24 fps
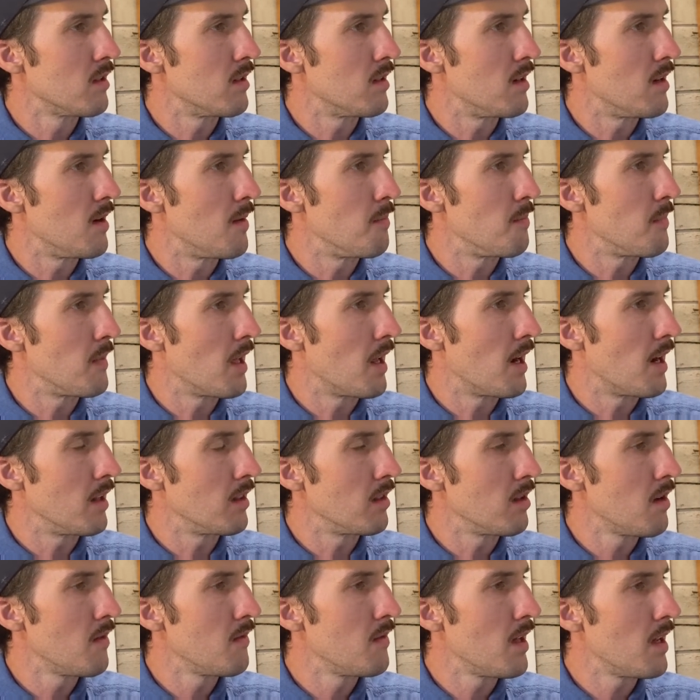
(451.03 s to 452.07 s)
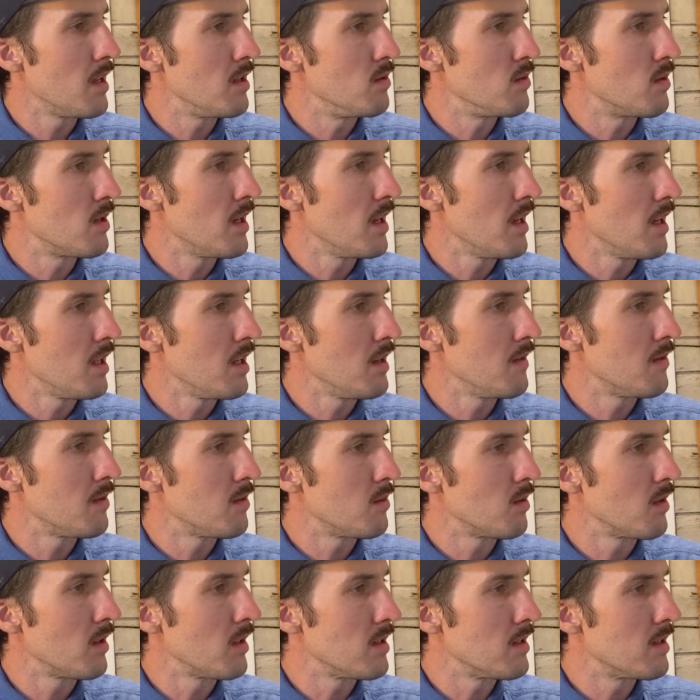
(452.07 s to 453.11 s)
Um, and I love that you can't even
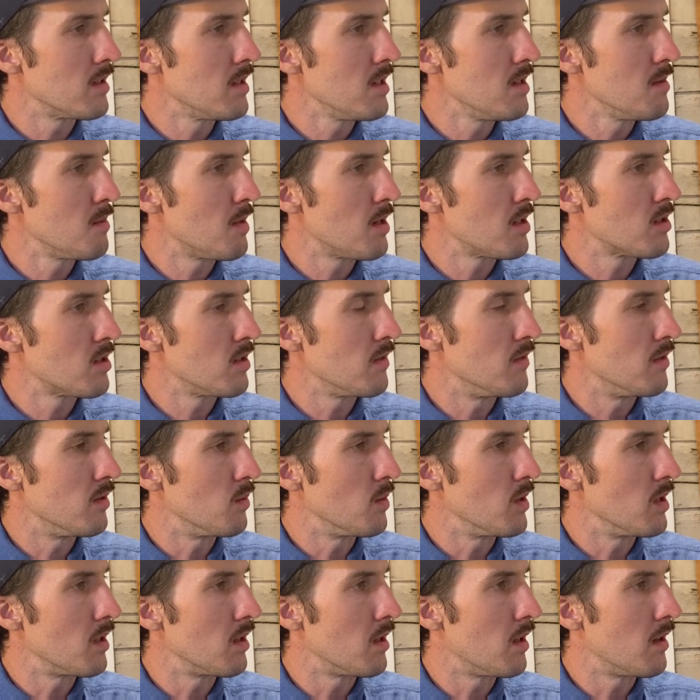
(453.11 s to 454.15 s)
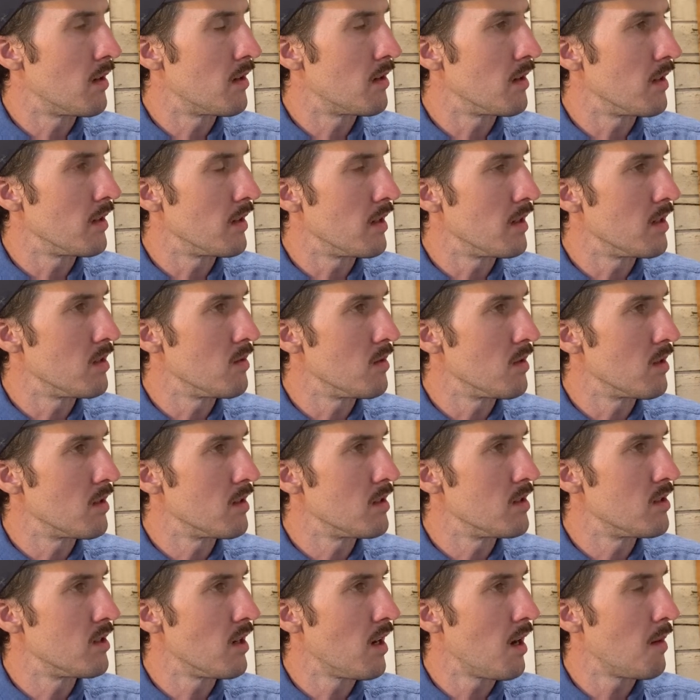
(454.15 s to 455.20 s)
really see much of the wheel under it. They do a
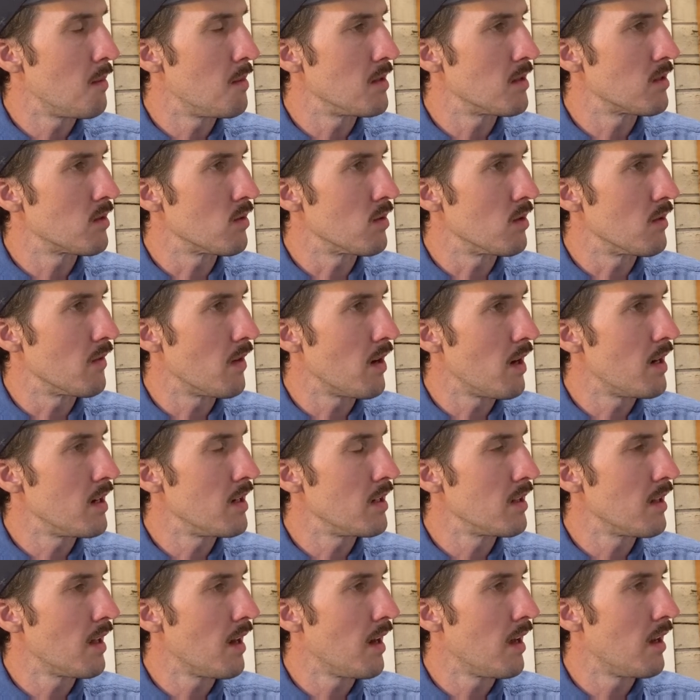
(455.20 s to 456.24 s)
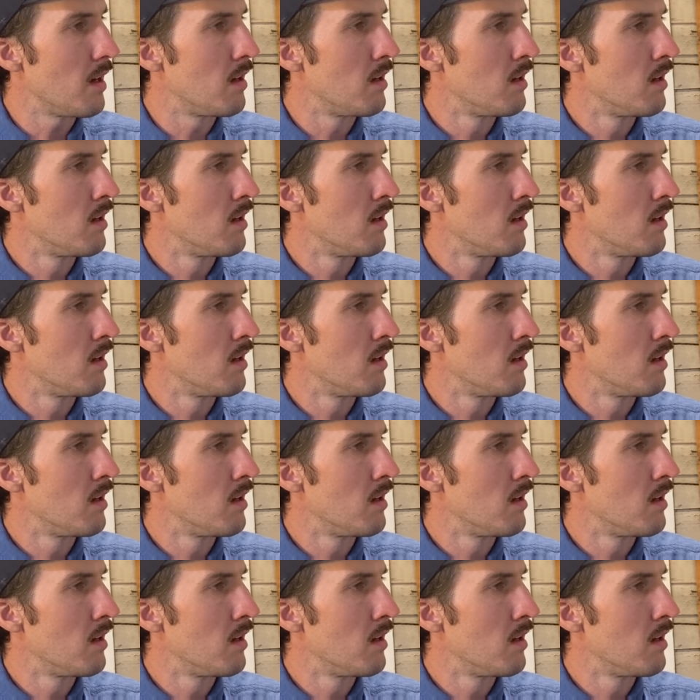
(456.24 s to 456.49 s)
good job at sort of hiding that